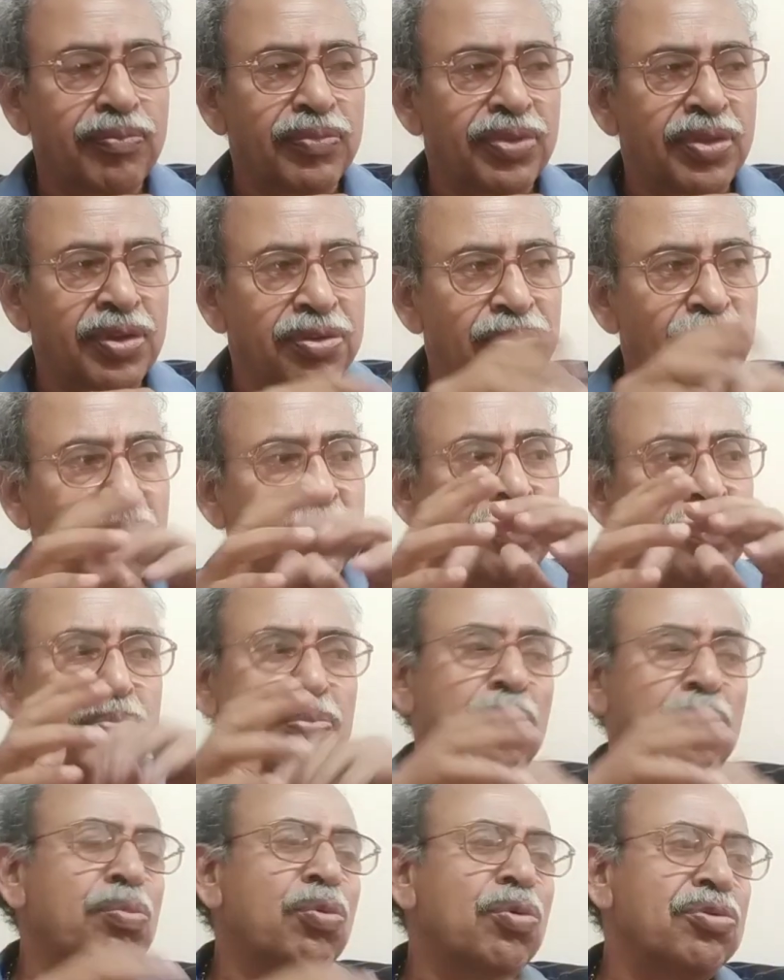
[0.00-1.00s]
That's what
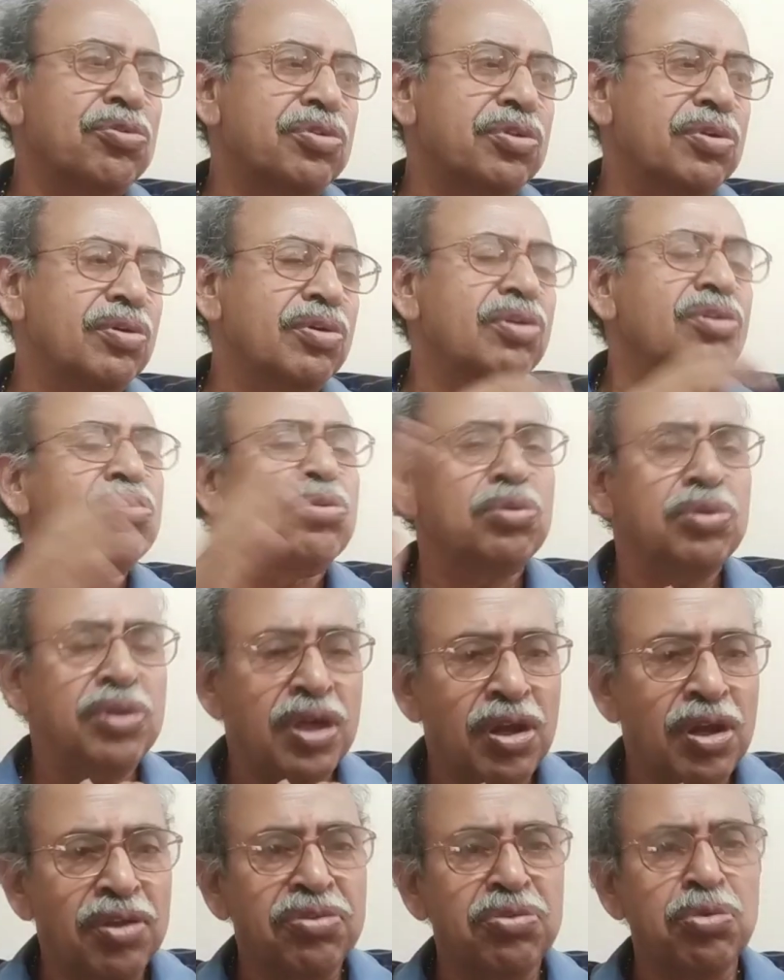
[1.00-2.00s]
proposed. So there
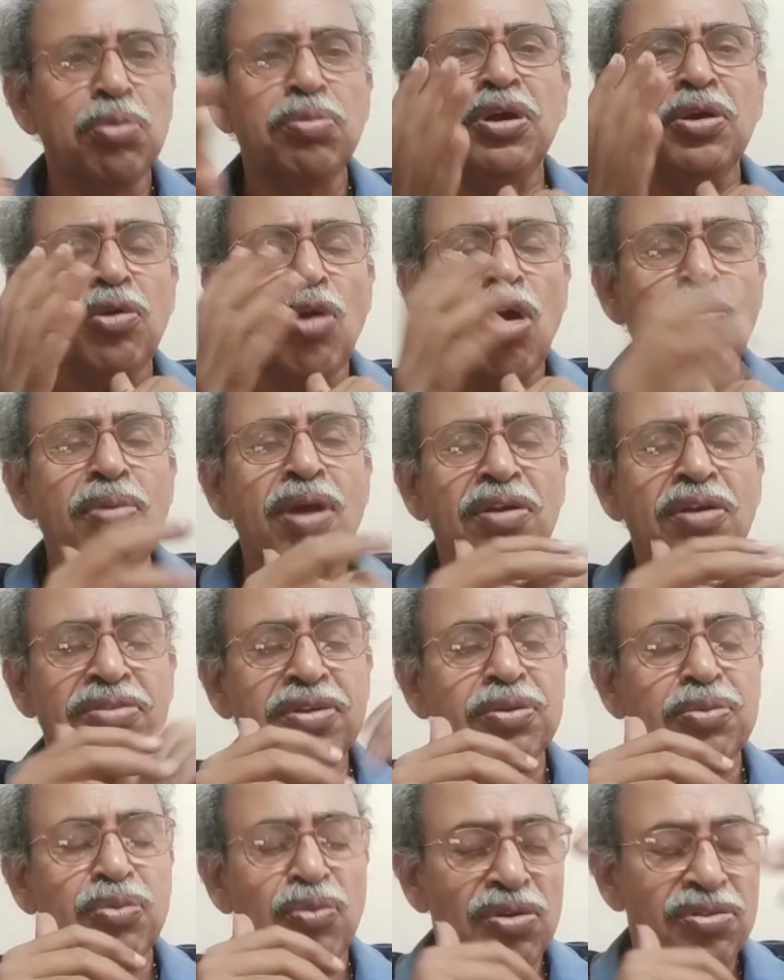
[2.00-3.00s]
are so many drawbacks
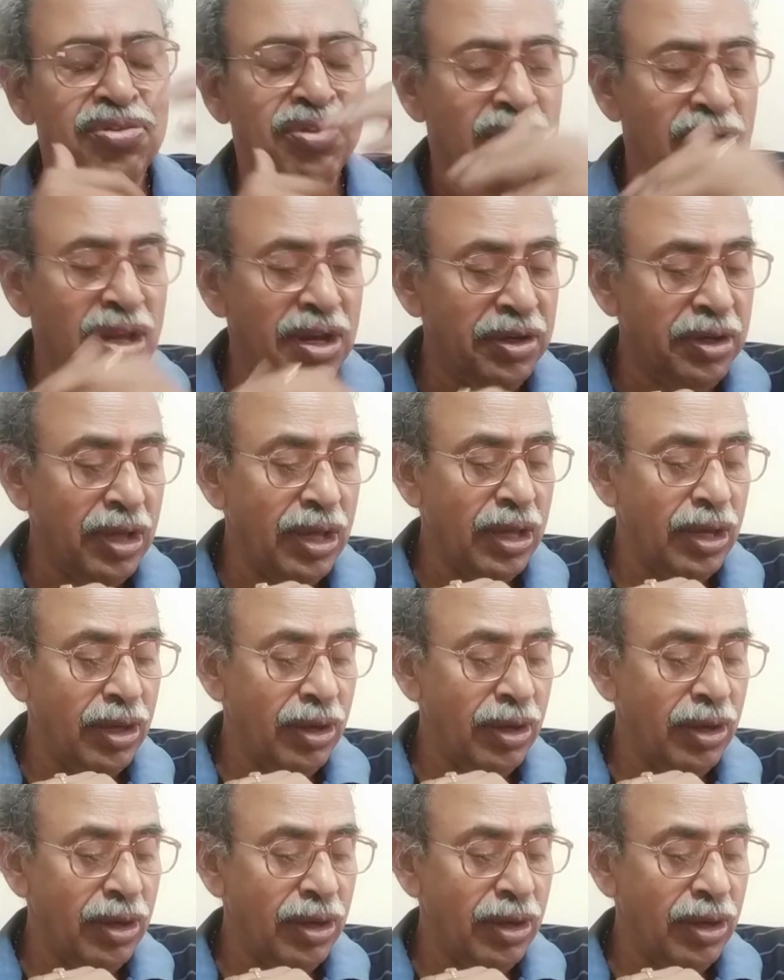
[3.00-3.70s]
that we will see later.